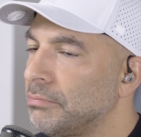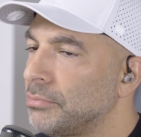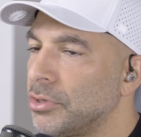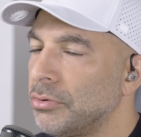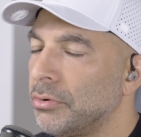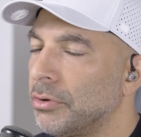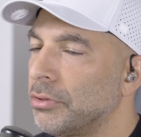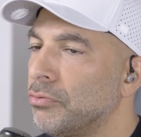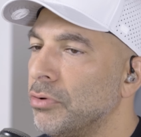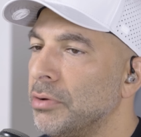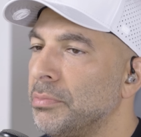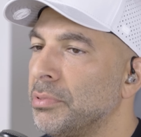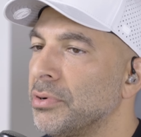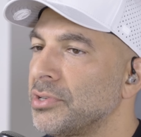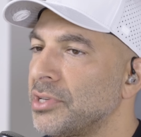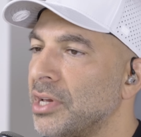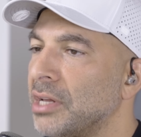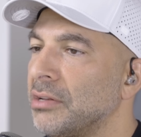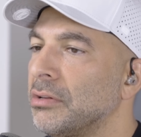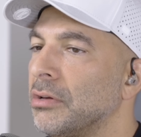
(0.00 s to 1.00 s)
two or
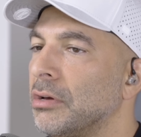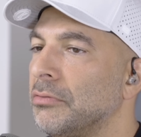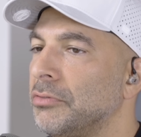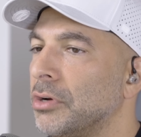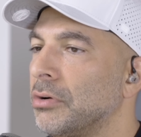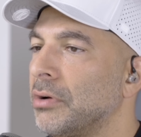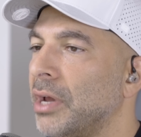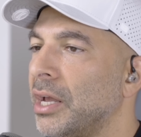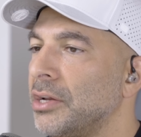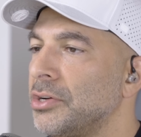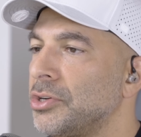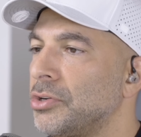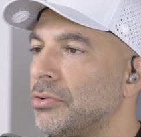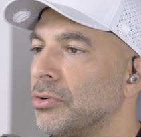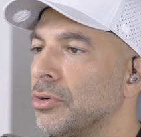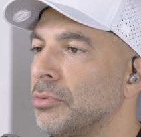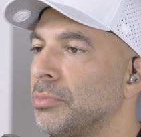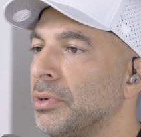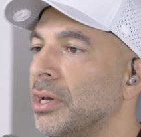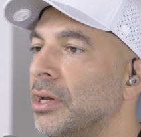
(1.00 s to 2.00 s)
3% of your age
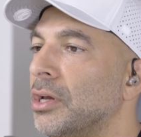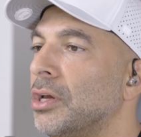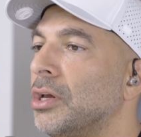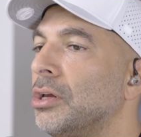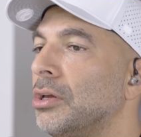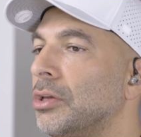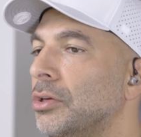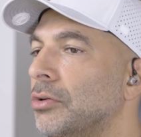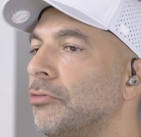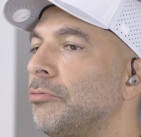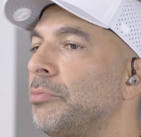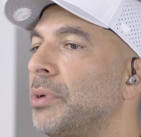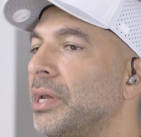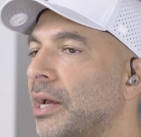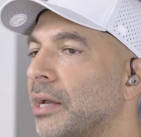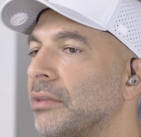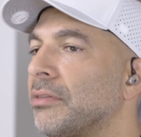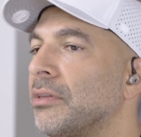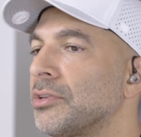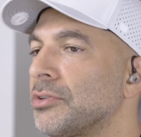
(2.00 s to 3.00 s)
group, you've been
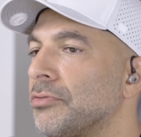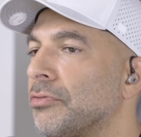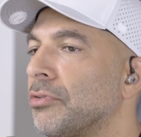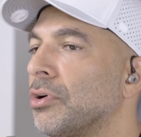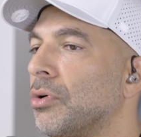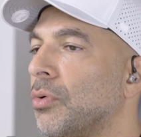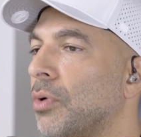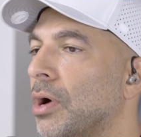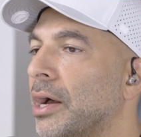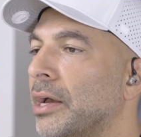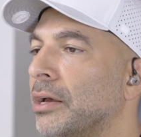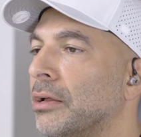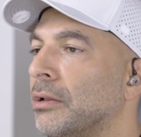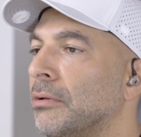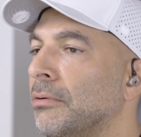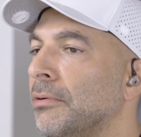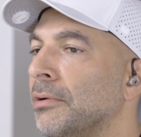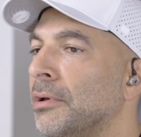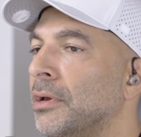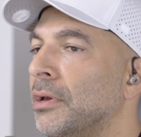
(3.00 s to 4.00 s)
at this for a
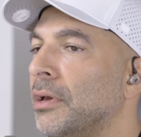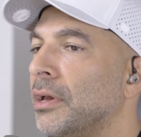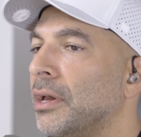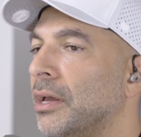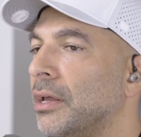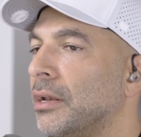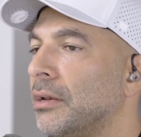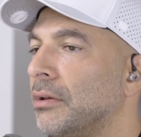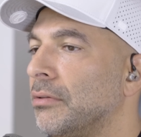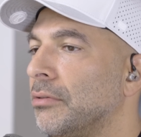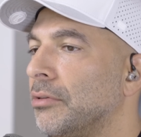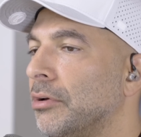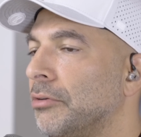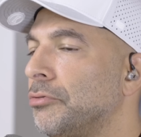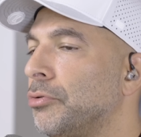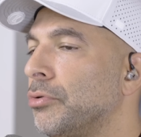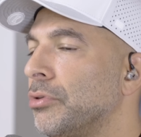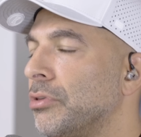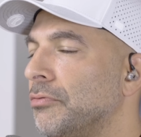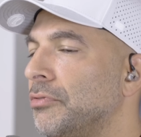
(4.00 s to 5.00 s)
while. And
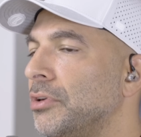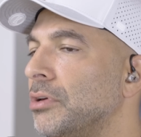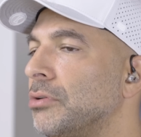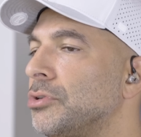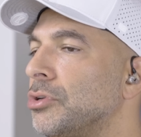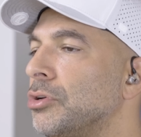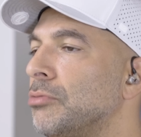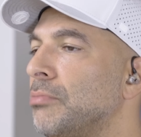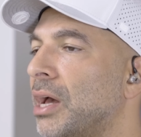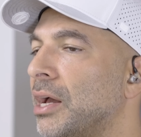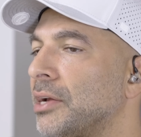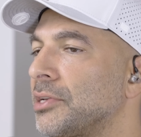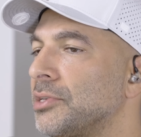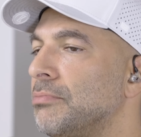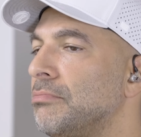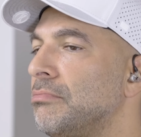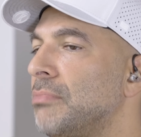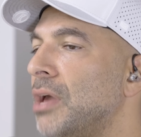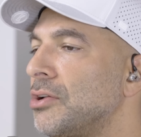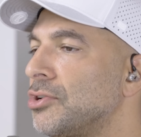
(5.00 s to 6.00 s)
therefore, the VO2
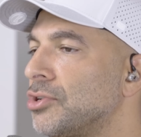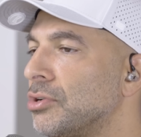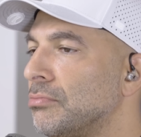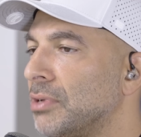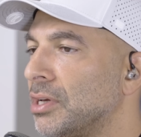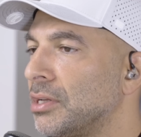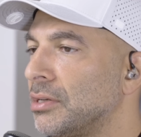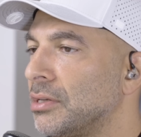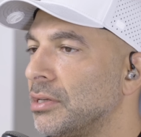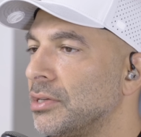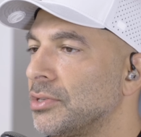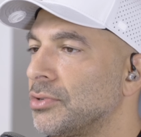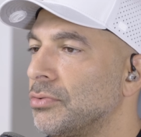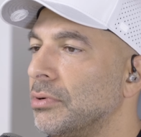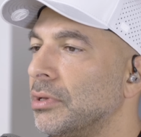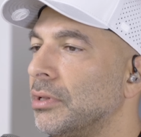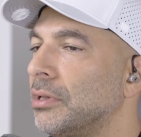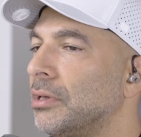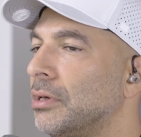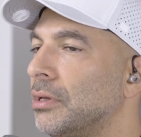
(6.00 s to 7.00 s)
max measurement is
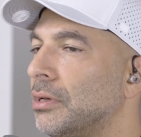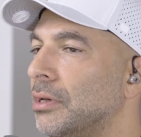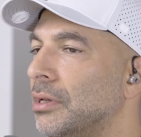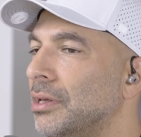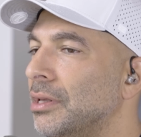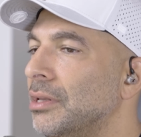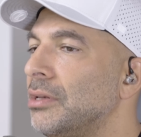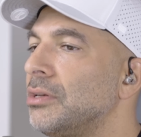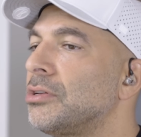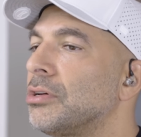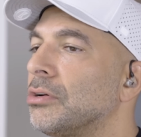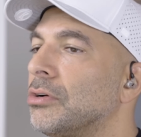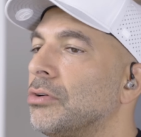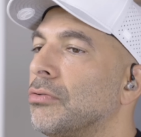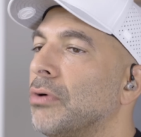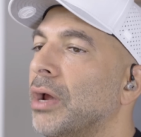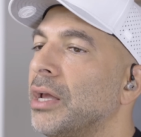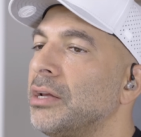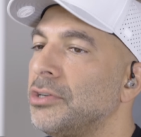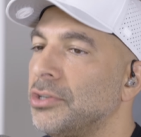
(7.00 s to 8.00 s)
really an
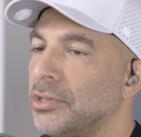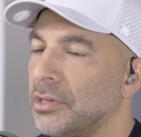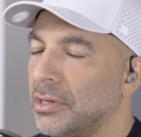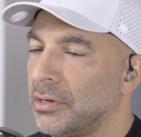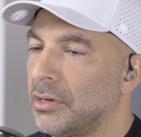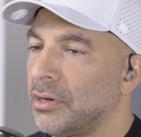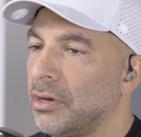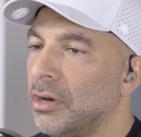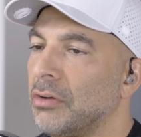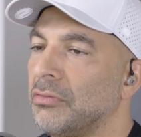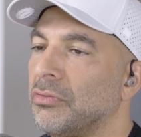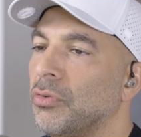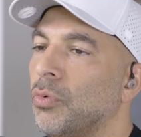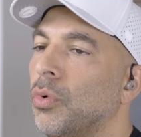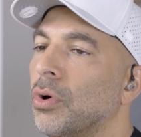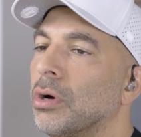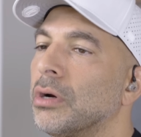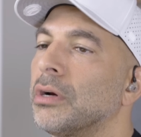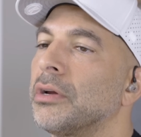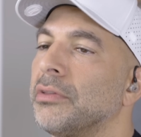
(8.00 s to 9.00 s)
integration of
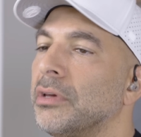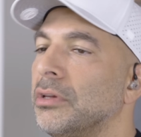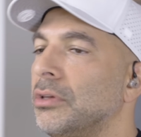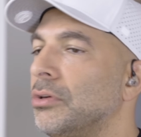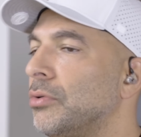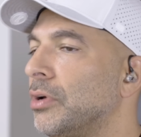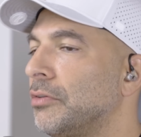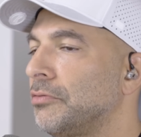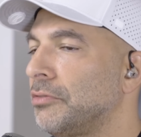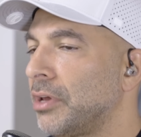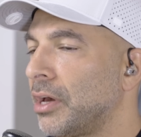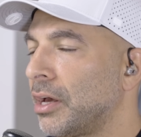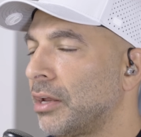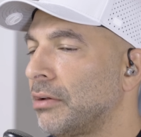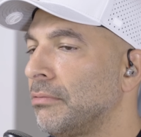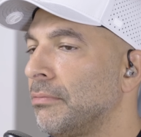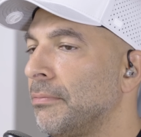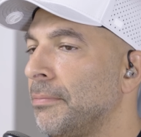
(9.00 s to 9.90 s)
work that you have done.